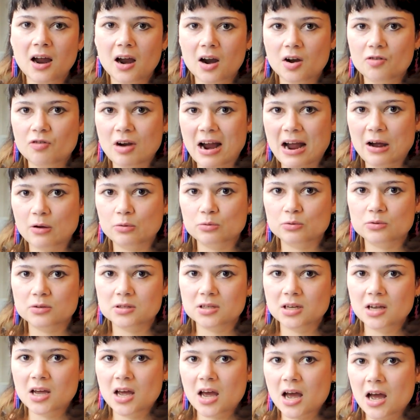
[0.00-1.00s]

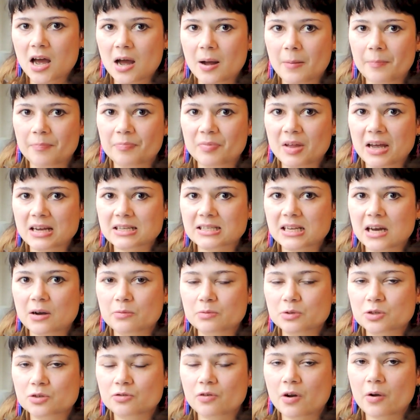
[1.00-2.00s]
around as I
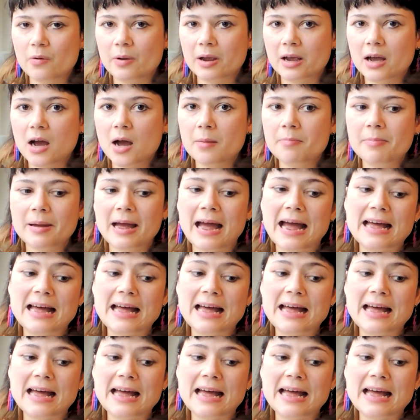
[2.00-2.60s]
was growing up.